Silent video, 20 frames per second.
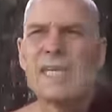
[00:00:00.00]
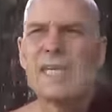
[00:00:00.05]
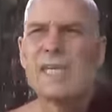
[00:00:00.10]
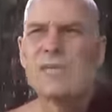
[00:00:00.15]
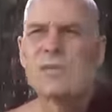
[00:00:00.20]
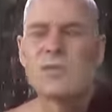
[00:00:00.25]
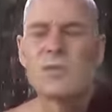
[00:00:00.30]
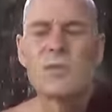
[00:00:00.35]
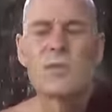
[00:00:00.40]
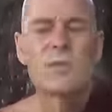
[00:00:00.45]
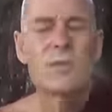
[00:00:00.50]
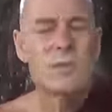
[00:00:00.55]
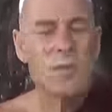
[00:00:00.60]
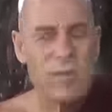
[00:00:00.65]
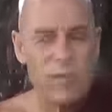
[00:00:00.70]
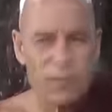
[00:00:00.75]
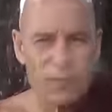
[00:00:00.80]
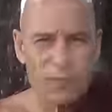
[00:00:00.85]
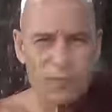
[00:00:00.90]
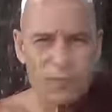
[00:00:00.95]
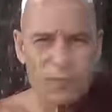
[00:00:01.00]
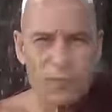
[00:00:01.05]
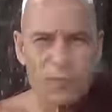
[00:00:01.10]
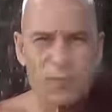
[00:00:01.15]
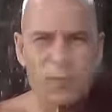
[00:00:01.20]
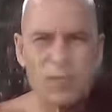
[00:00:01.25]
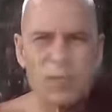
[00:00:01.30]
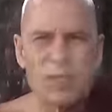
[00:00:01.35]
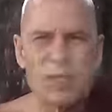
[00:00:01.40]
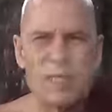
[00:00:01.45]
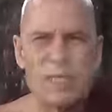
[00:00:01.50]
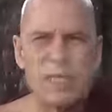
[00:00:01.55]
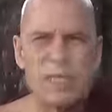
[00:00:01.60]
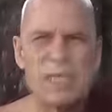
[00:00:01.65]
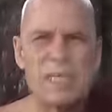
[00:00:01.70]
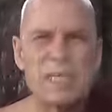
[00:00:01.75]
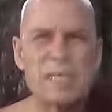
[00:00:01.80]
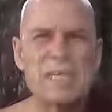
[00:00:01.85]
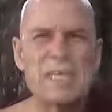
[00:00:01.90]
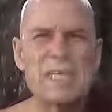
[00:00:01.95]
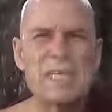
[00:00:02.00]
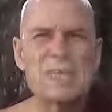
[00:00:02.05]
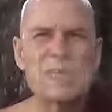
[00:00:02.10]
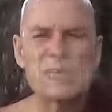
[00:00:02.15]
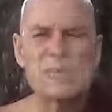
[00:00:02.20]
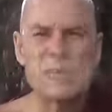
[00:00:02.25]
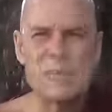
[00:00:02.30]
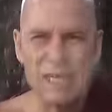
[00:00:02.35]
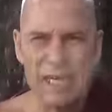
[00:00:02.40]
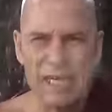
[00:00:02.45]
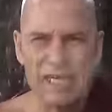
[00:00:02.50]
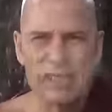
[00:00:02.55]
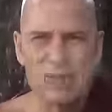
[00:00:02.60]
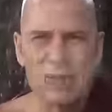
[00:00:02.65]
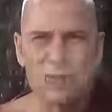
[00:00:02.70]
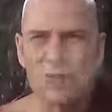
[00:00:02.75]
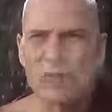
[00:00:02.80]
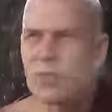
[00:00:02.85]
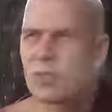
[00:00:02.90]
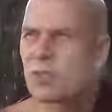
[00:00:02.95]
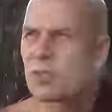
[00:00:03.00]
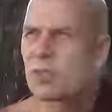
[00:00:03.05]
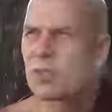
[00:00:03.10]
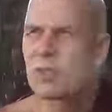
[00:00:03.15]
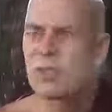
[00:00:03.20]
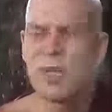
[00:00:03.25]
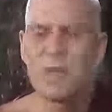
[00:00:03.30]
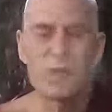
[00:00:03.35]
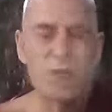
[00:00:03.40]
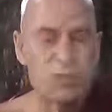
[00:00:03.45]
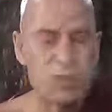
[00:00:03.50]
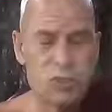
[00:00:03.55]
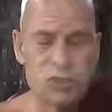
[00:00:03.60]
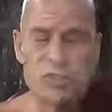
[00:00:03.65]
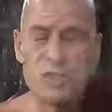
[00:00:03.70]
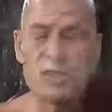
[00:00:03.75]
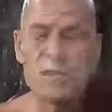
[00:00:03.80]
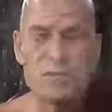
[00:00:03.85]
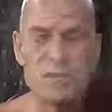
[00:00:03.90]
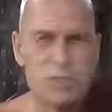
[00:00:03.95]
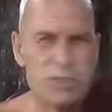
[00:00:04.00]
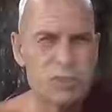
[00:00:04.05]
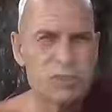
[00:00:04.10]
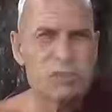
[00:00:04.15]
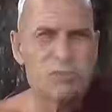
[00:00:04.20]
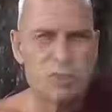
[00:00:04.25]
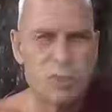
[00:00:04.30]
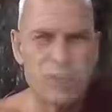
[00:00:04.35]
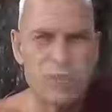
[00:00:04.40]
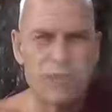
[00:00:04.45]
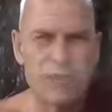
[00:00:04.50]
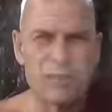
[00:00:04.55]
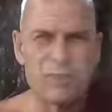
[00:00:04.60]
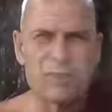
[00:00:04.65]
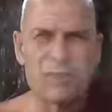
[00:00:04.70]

So thank you for the to the kind donors, of which there was many.